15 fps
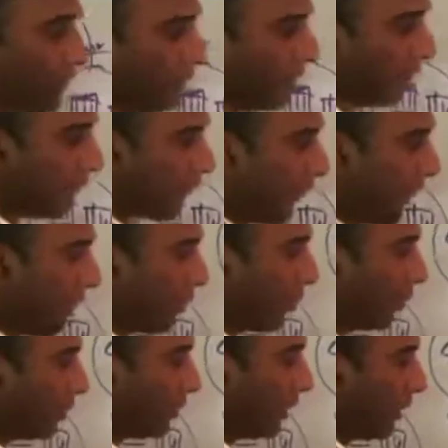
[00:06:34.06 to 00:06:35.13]
going to be
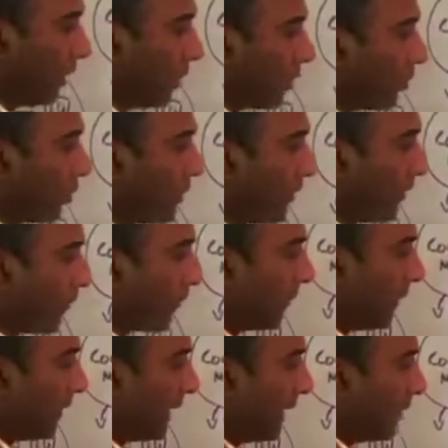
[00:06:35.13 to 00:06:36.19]
funneled through
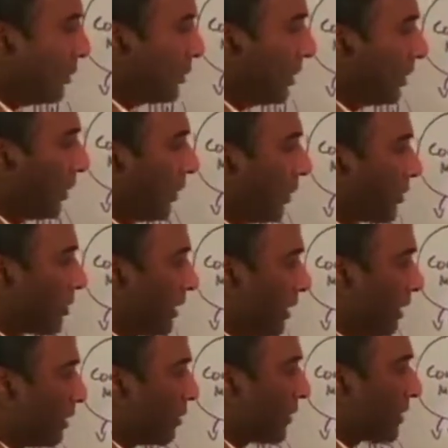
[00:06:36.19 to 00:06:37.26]
different NGOs
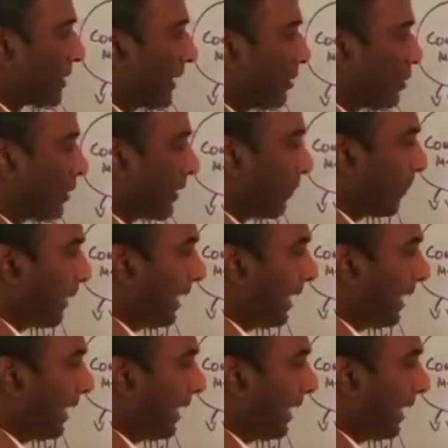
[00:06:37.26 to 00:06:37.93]
to essentially